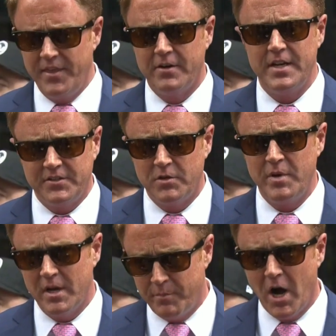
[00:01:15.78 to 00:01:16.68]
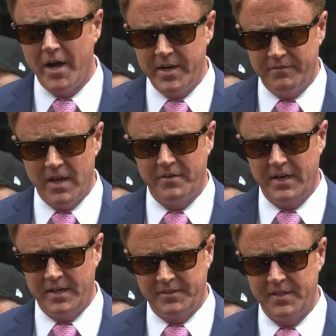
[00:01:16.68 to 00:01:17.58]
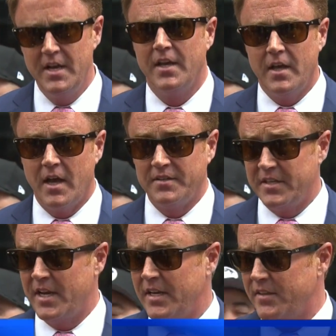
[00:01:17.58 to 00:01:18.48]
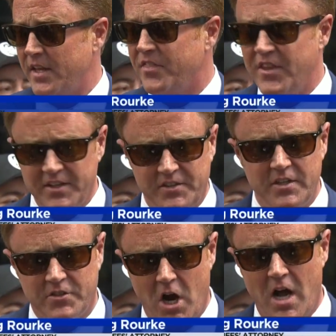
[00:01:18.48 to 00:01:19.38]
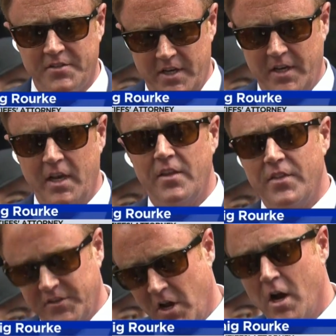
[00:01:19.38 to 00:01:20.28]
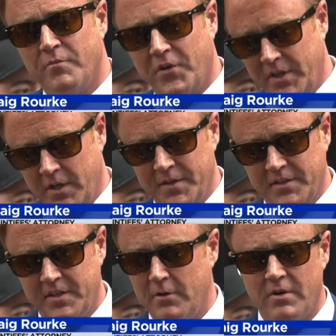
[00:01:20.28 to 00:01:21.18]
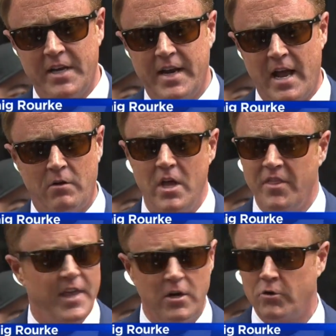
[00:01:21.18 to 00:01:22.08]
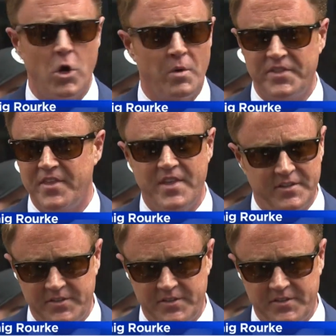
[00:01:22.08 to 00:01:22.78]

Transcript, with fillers: There needs to be a body of evidence uh, saying that this is causing this harmful illness. And right now, they don't know what the